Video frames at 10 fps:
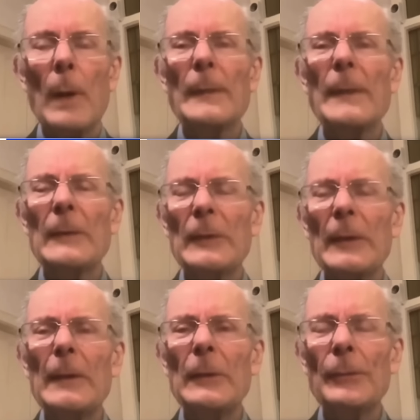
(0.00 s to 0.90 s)
Well,
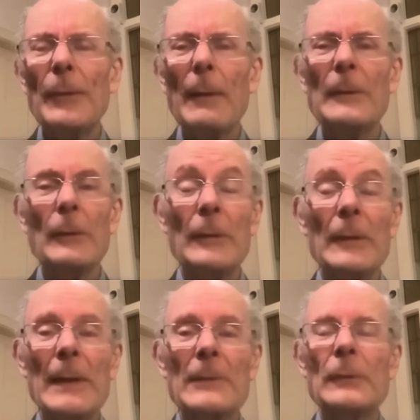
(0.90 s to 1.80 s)
yes, insofar as there's
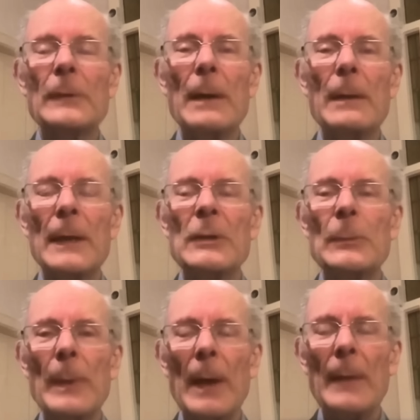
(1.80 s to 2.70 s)
an electoral
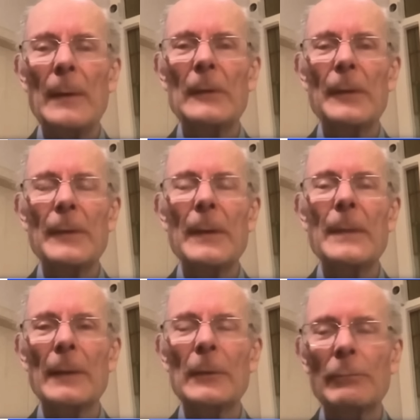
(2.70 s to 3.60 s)
calculation behind this, I
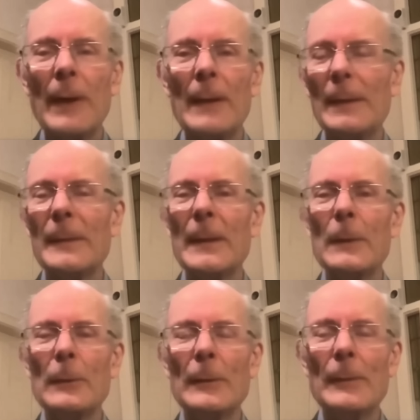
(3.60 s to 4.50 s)
think that's right. I
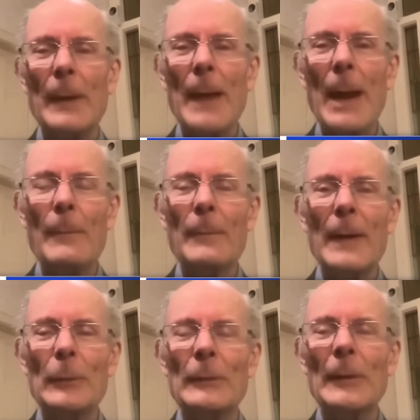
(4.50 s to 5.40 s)
think, however,
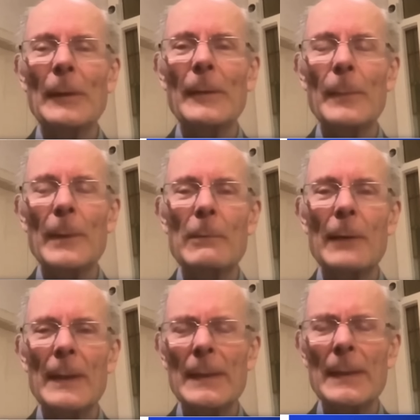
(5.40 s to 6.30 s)
I'd also give him the
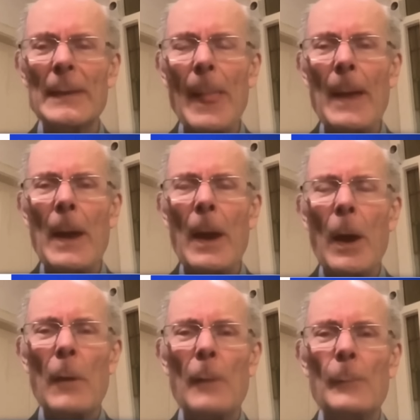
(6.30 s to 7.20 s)
credit
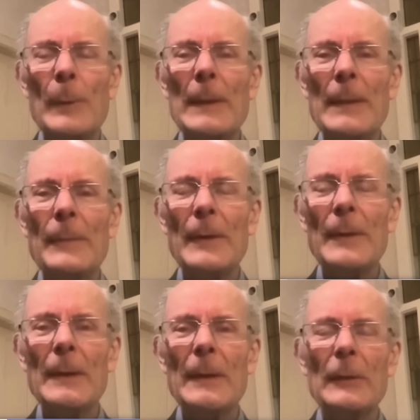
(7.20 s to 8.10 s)
of
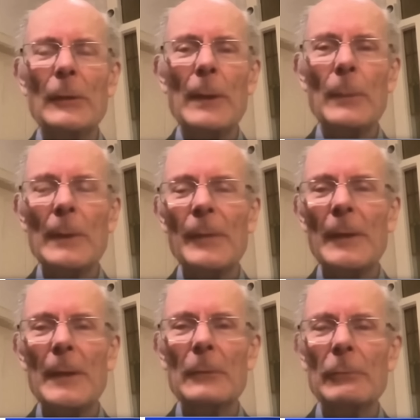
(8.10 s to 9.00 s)
believing that he's doing what he
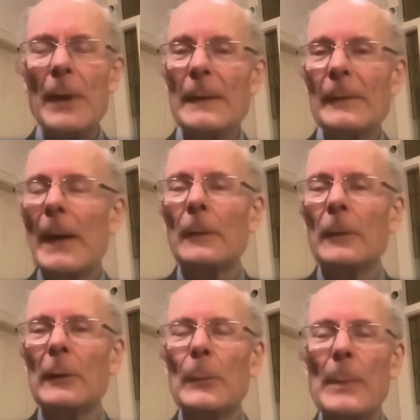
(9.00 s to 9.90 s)
thinks is right. Now, a
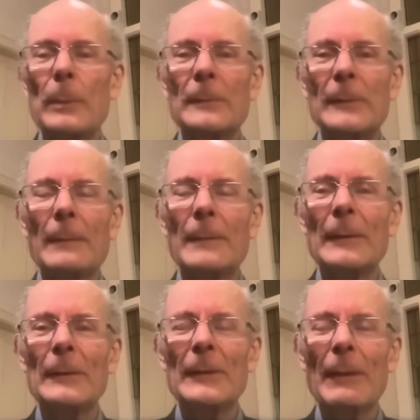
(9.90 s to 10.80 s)
lot of people don't
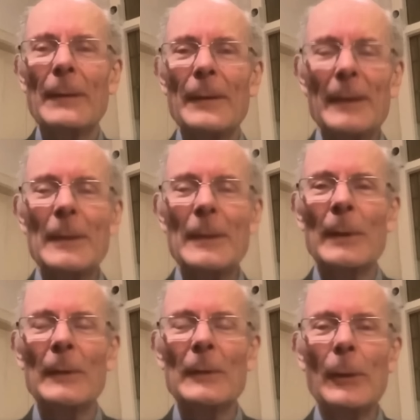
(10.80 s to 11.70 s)
necessarily think that
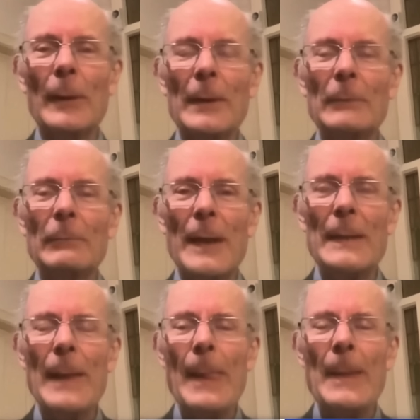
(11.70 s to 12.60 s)
what he's doing is
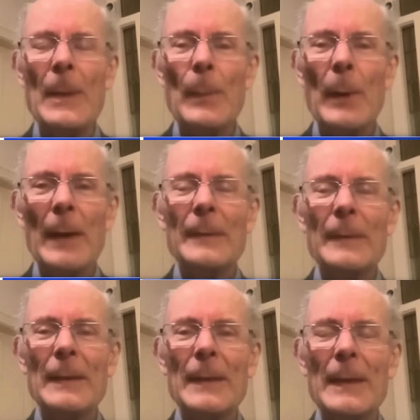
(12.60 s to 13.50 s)
right, but I
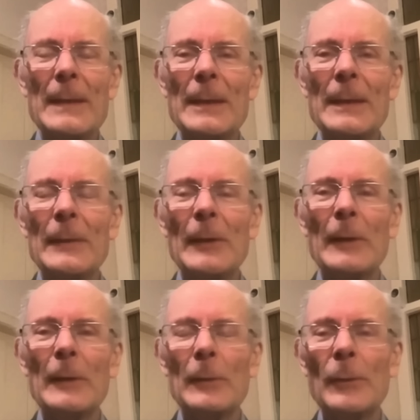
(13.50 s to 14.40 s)
think he clearly
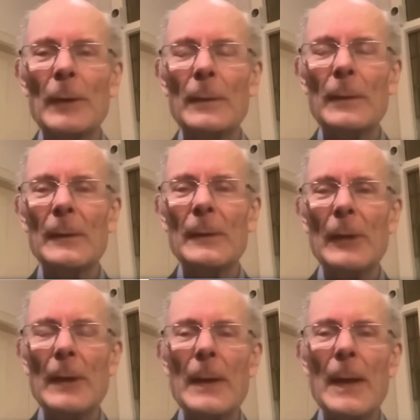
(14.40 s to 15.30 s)
takes the view
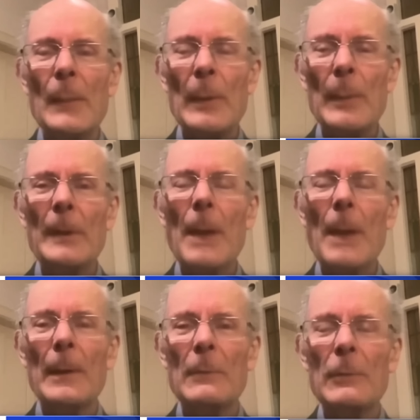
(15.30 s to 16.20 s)
that
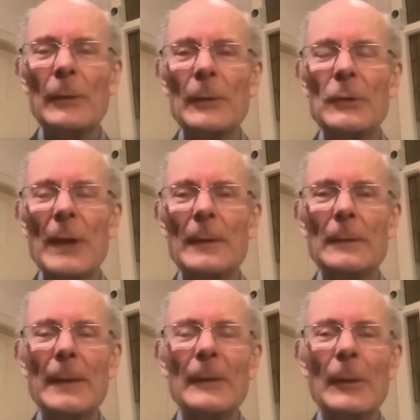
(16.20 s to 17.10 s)
coming across the
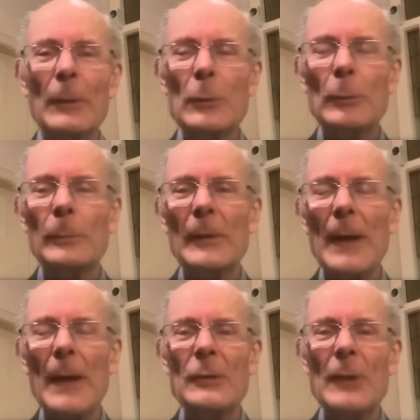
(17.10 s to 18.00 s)
channel and so-called
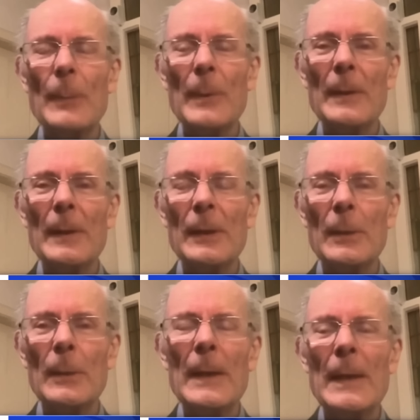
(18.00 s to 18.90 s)
jumping the
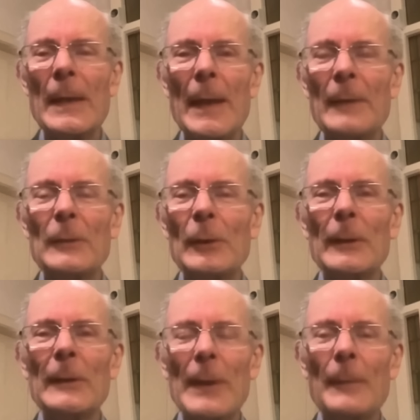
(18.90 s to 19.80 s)
queue is
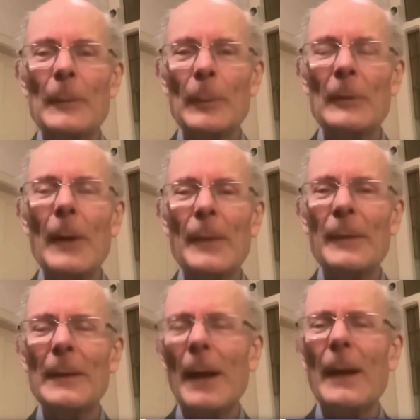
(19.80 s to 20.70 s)
not acceptable. So I
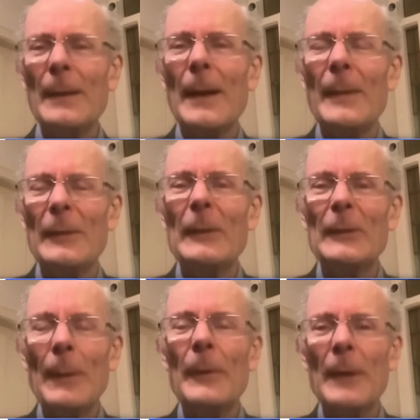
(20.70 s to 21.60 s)
think, and this
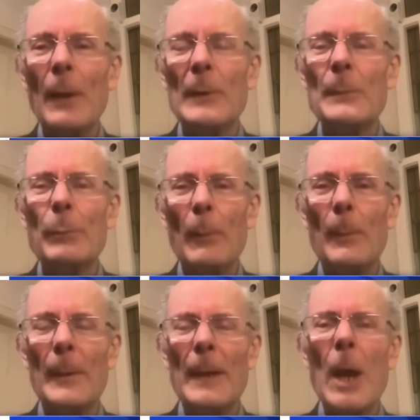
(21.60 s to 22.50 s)
is something on which
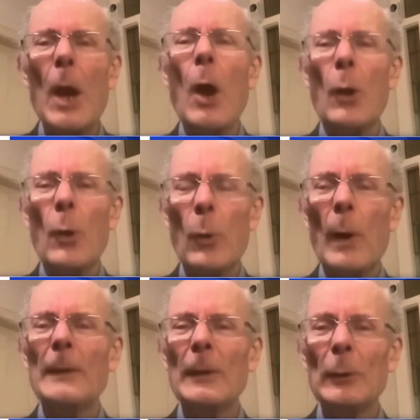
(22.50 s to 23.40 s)
probably
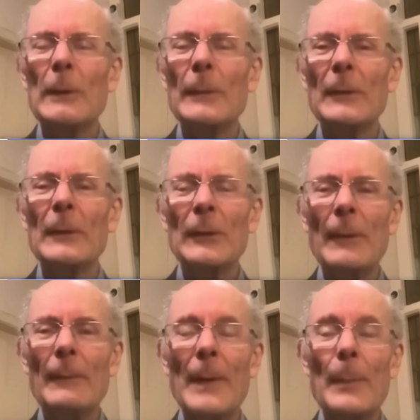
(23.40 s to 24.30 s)
quite a lot of his
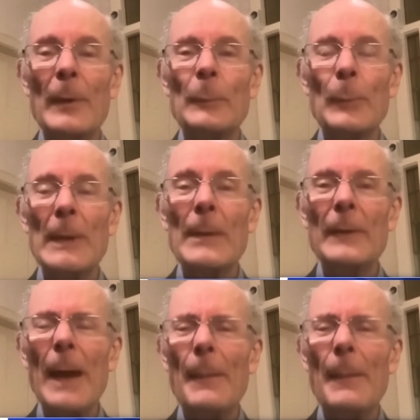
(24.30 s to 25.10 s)
Conservative MPs believe in it.